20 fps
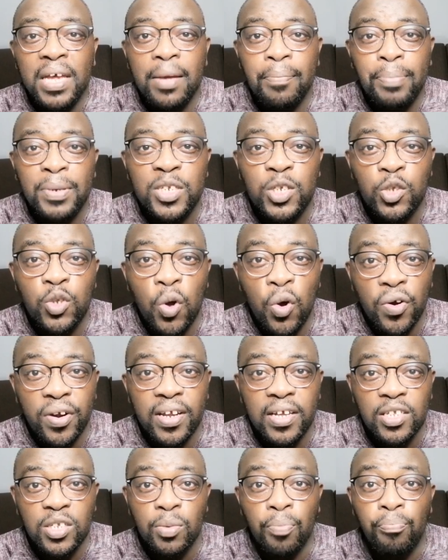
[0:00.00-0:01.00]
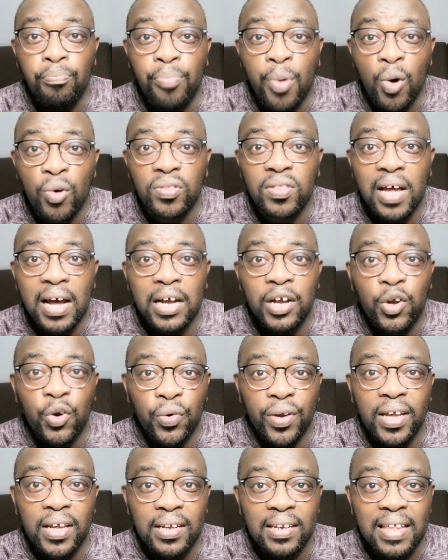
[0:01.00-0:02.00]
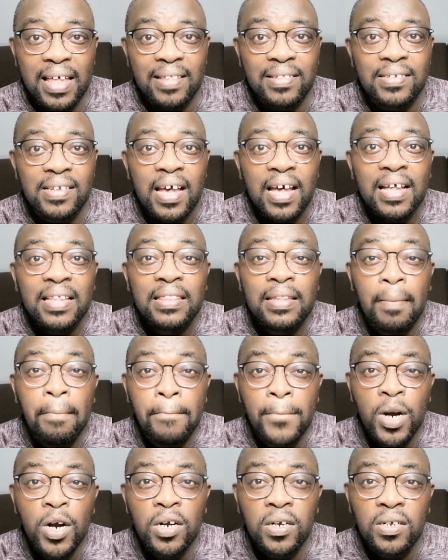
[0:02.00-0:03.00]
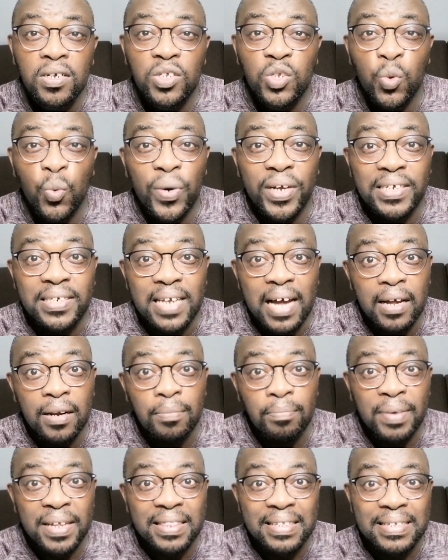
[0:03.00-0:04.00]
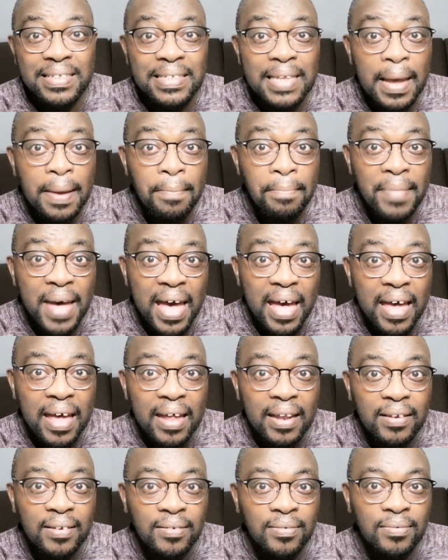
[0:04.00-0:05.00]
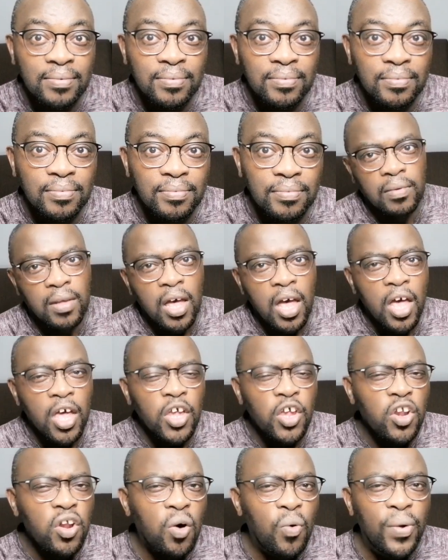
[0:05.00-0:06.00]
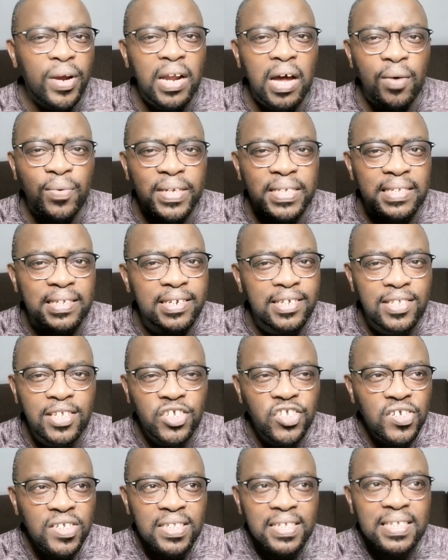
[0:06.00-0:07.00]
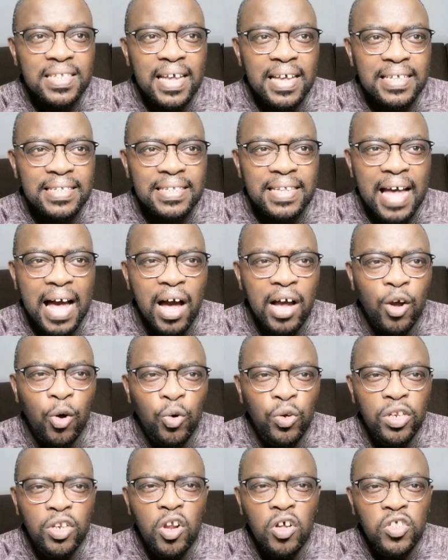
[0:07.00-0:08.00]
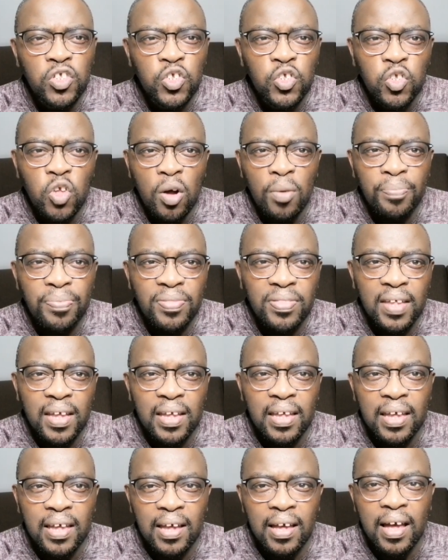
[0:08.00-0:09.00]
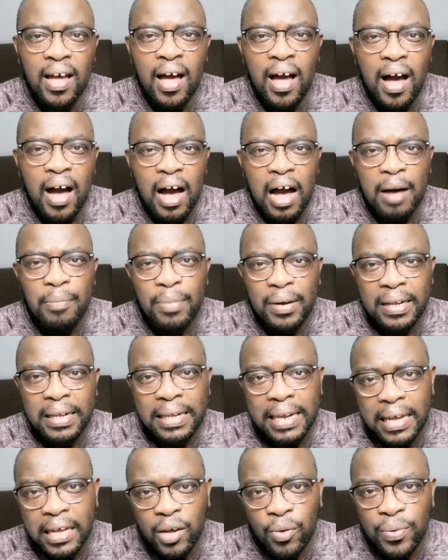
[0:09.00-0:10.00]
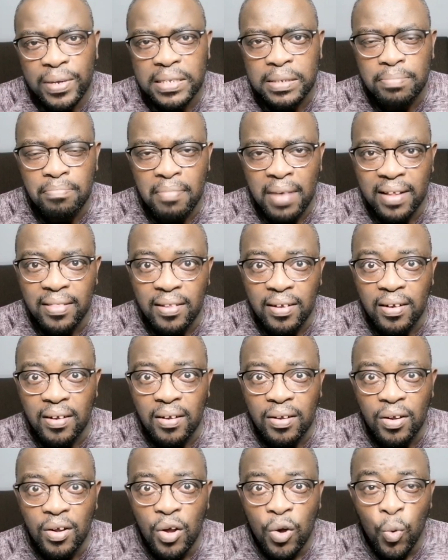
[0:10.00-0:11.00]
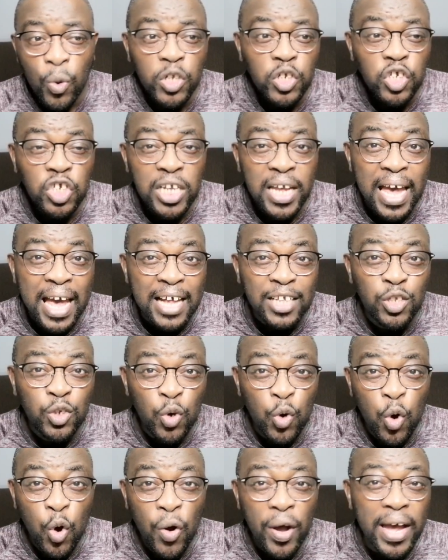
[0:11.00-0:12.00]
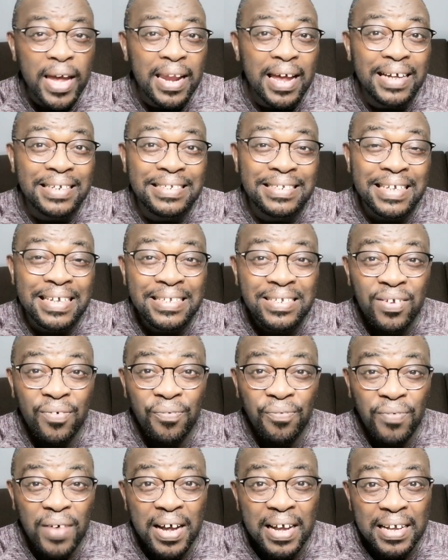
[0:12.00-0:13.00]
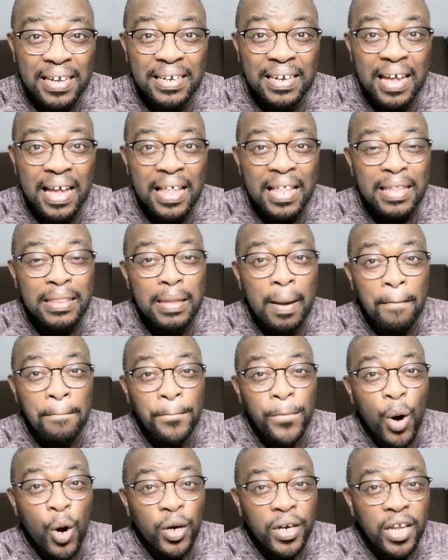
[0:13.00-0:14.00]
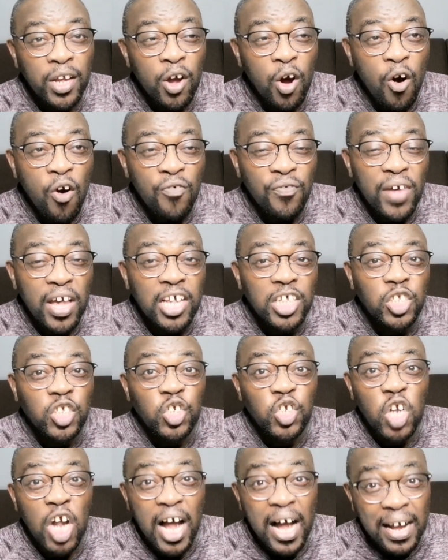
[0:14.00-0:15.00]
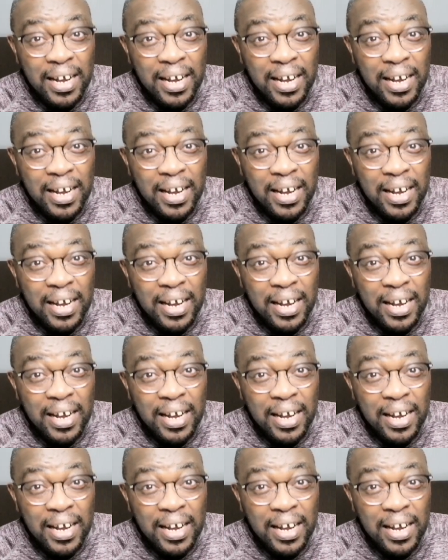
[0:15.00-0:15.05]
and Micki Pistorius both agreed that the murders were done by the same man. You know, when I was researching this case, I could not stop thinking about Hlengiwe's mother when she had to go and identify the body of her